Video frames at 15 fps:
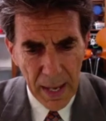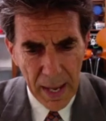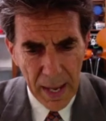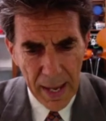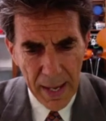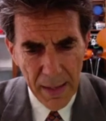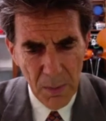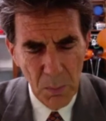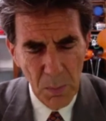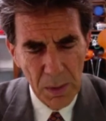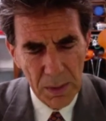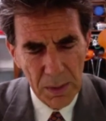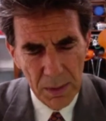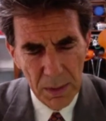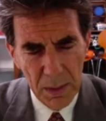And
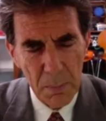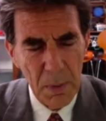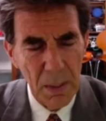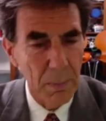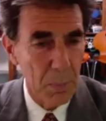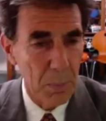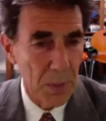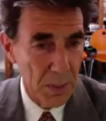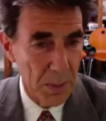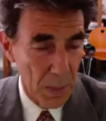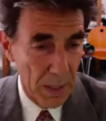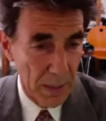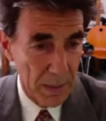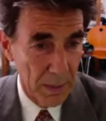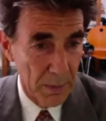with a little bit of
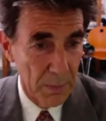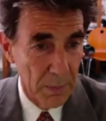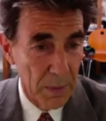perspective,